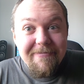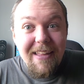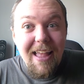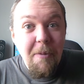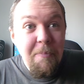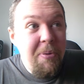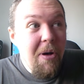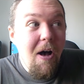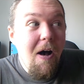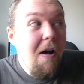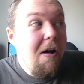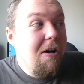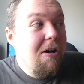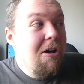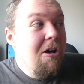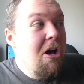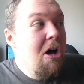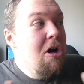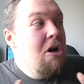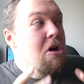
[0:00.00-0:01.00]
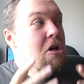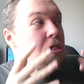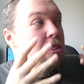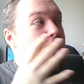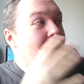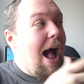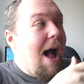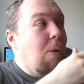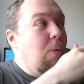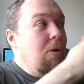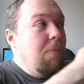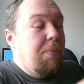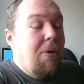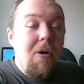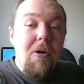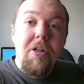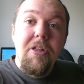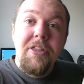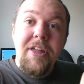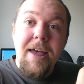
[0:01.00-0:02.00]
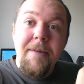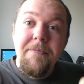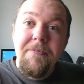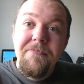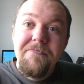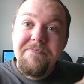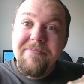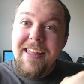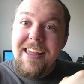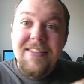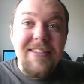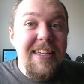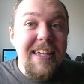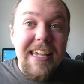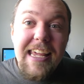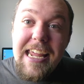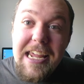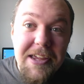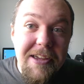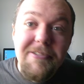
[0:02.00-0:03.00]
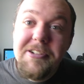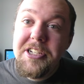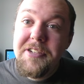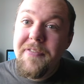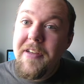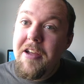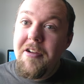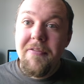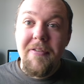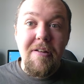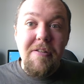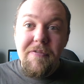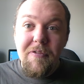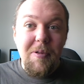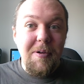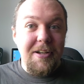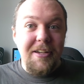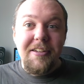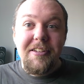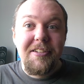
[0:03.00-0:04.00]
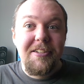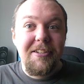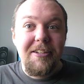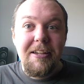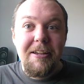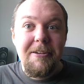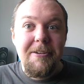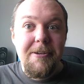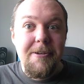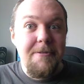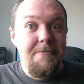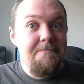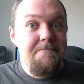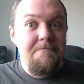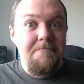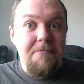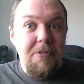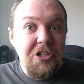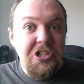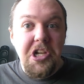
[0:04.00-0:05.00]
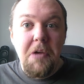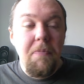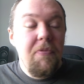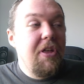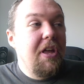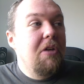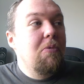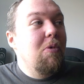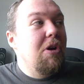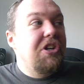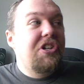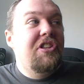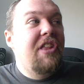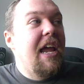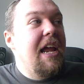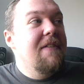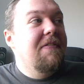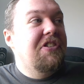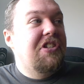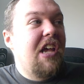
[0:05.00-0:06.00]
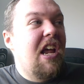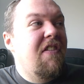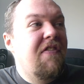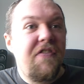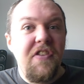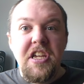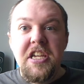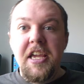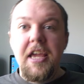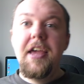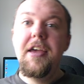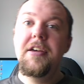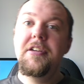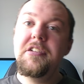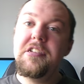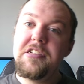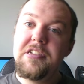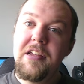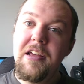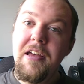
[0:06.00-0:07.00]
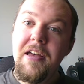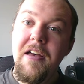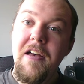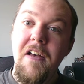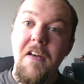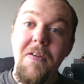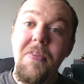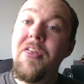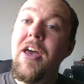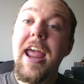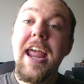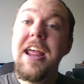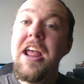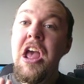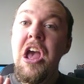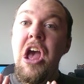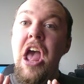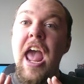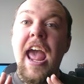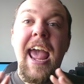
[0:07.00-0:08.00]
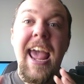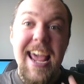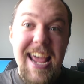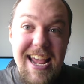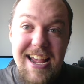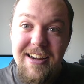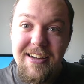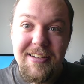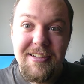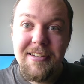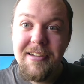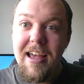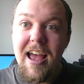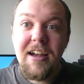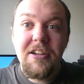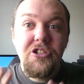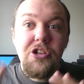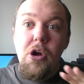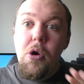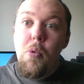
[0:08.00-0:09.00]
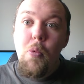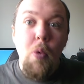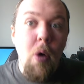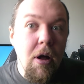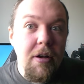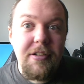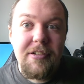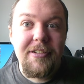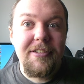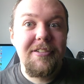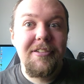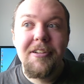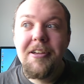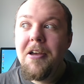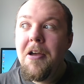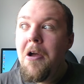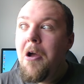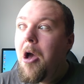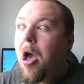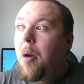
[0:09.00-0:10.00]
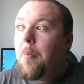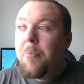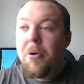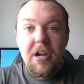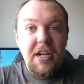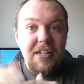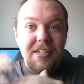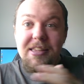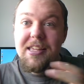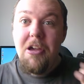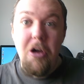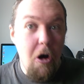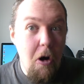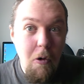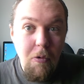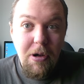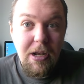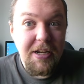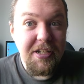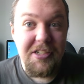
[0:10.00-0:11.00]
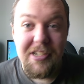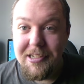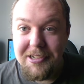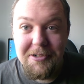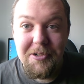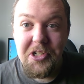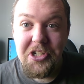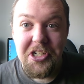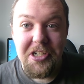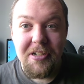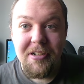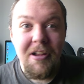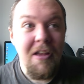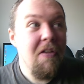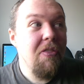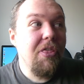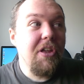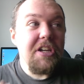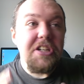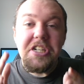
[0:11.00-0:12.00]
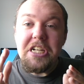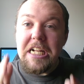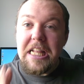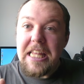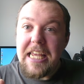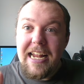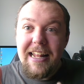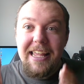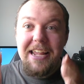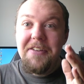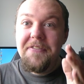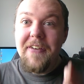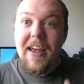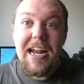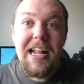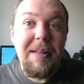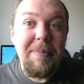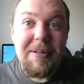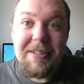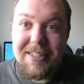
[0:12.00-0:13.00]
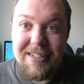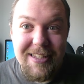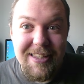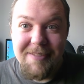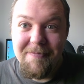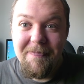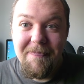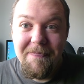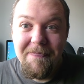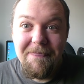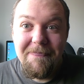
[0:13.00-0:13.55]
But that will put them in the EU sphere of influence. Something which they have said for years they hate and don't want. But it's the only solution that is clearly available to them.